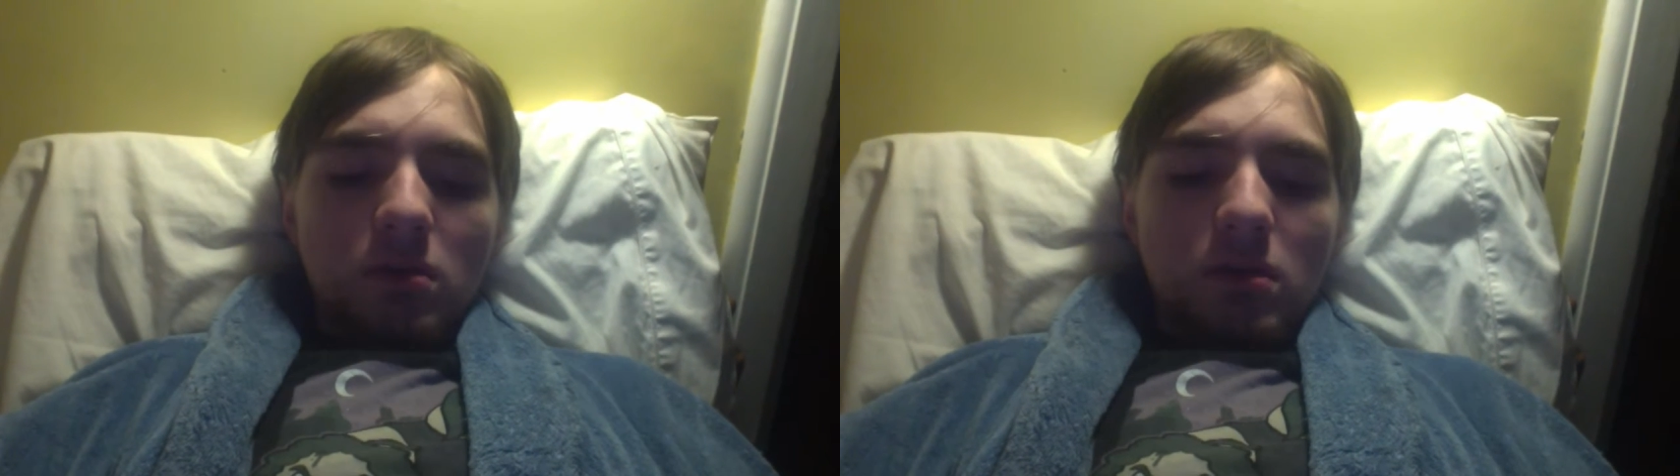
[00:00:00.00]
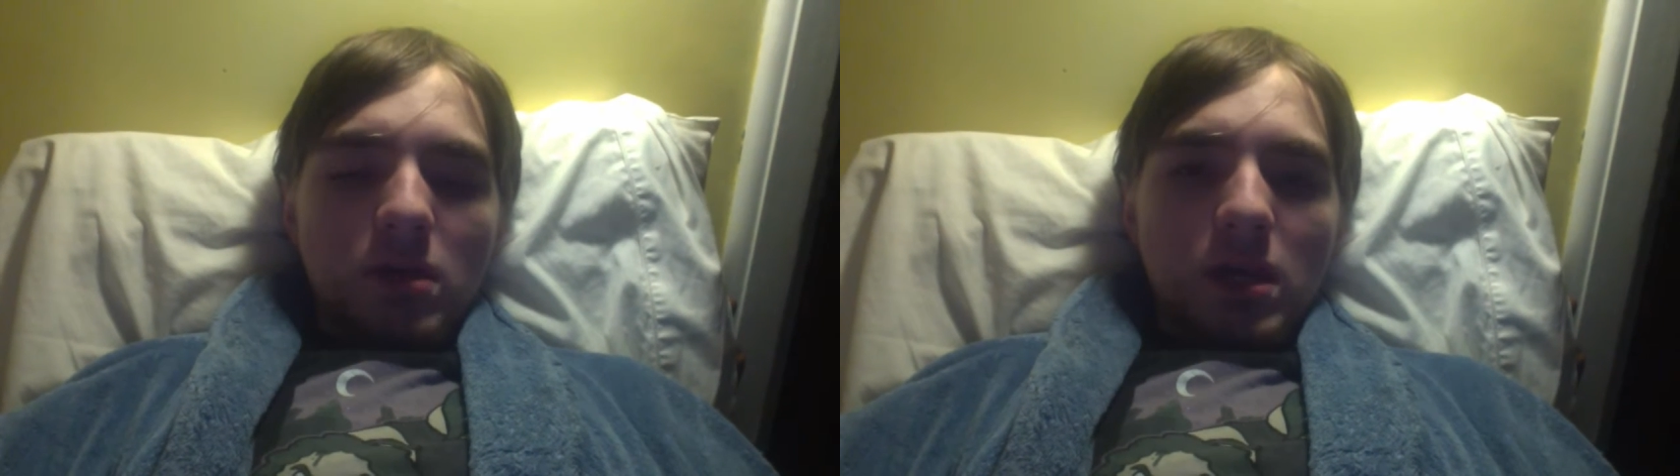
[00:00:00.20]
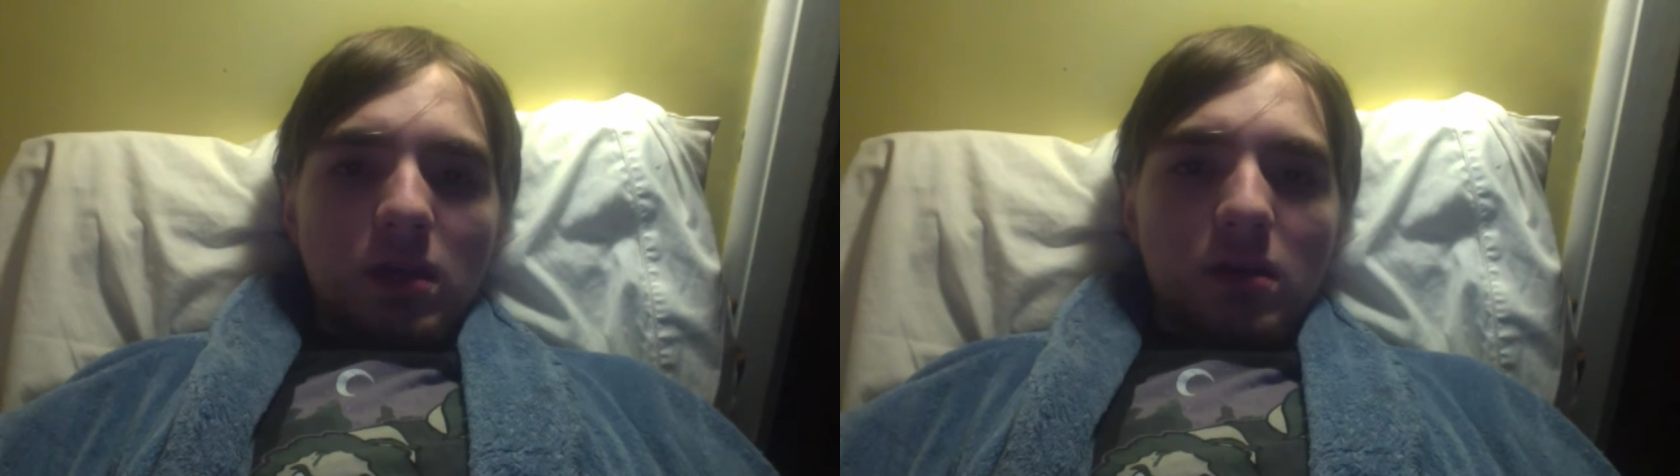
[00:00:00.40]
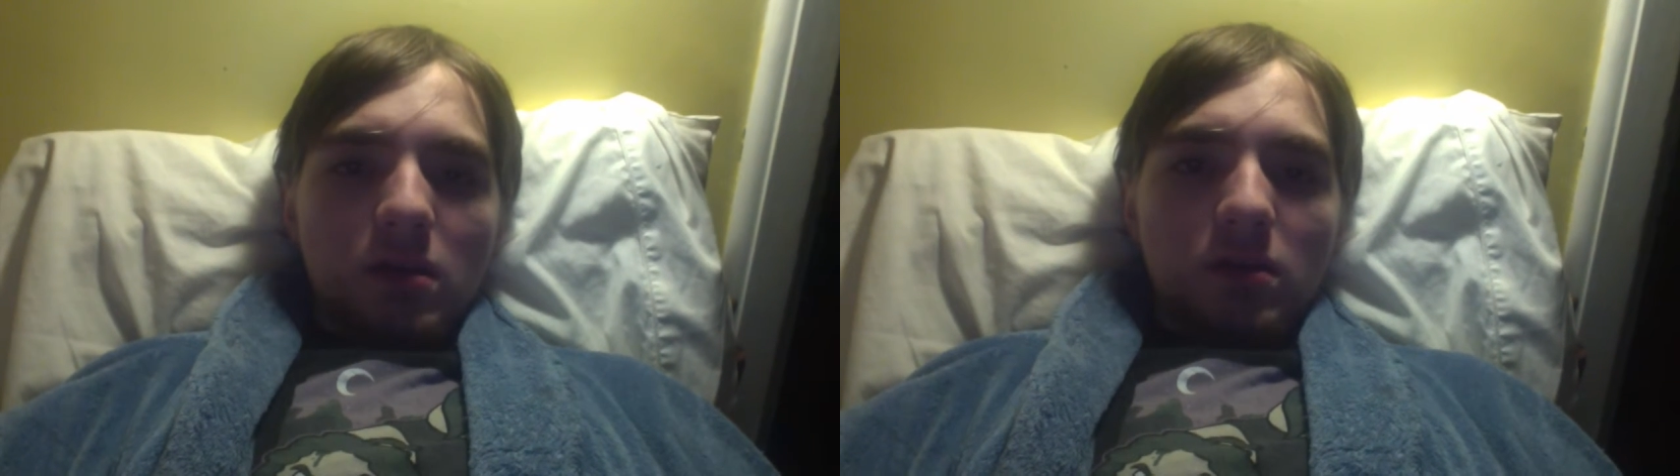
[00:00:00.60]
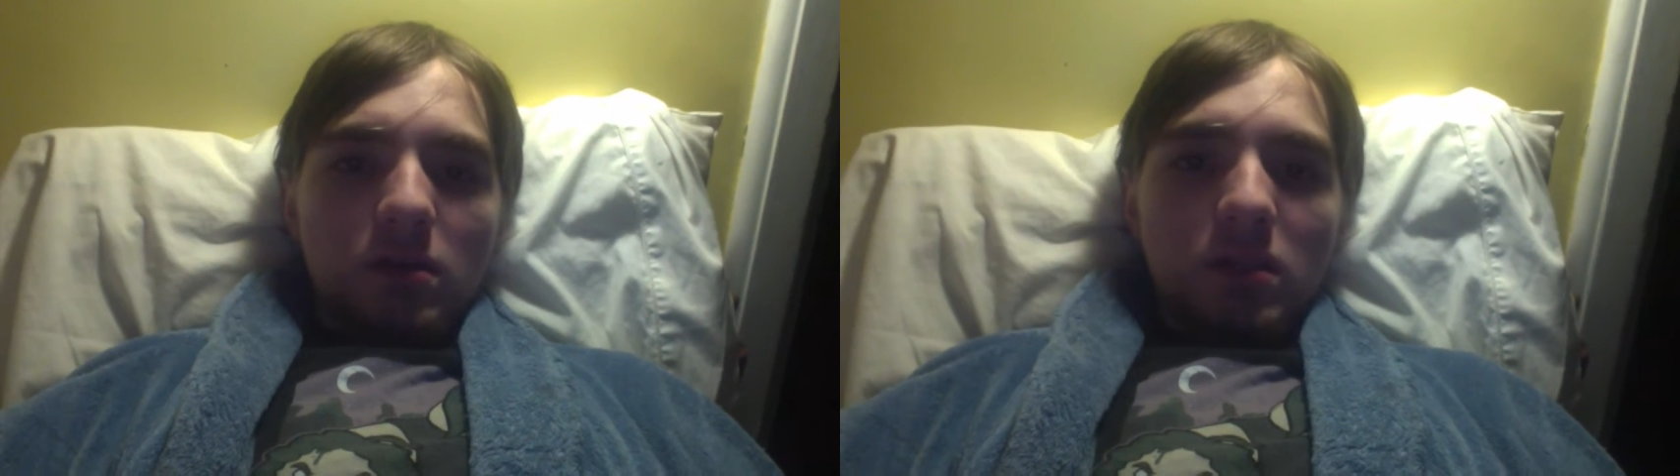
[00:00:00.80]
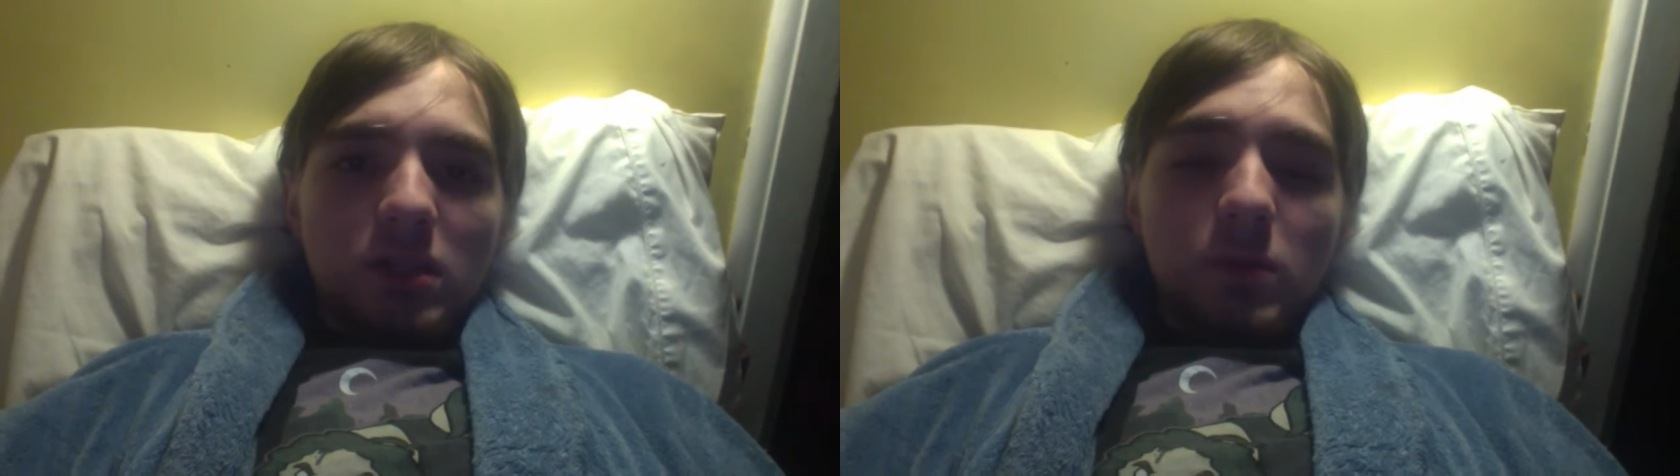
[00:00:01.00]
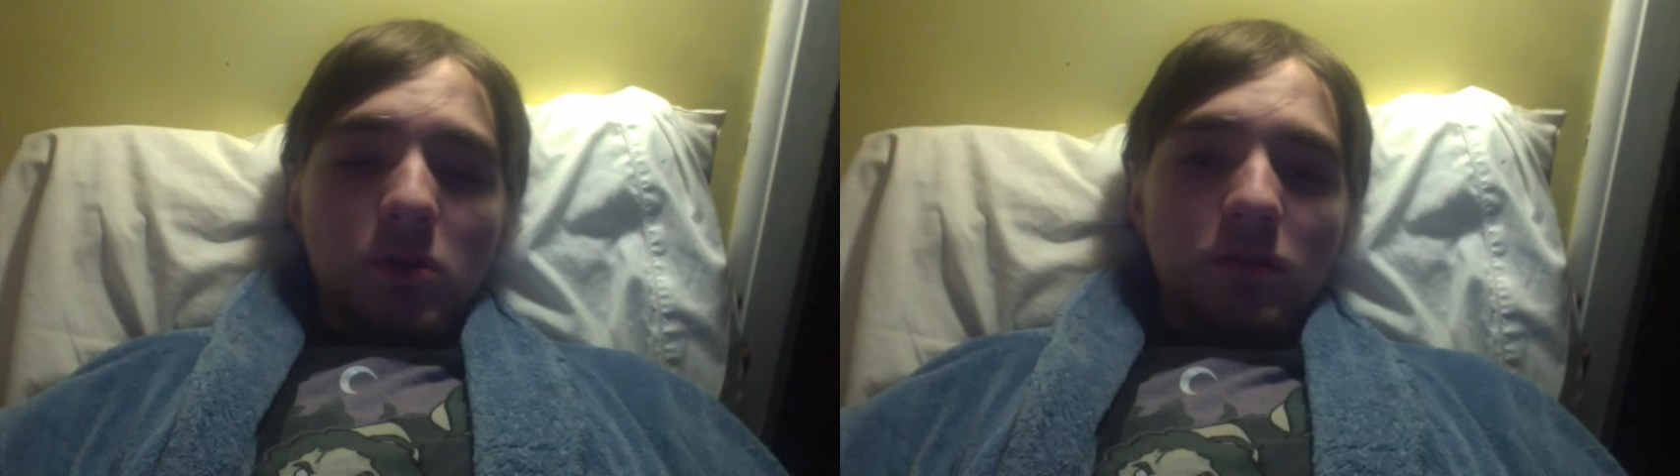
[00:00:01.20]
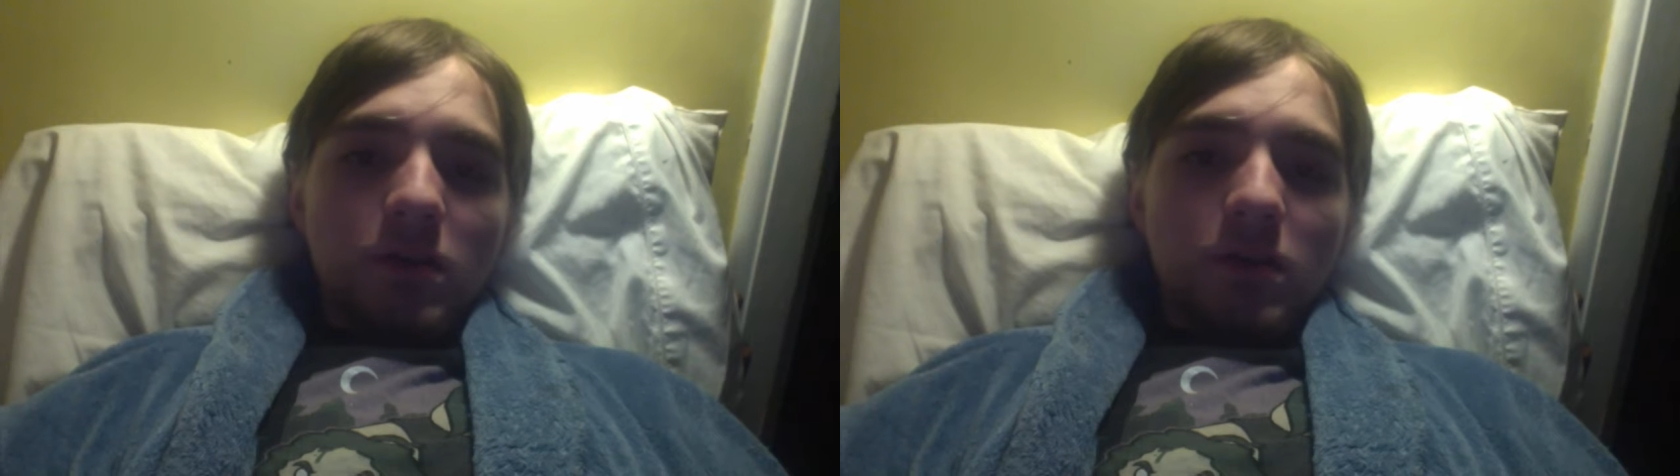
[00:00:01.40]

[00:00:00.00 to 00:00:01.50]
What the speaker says: And in the spirit of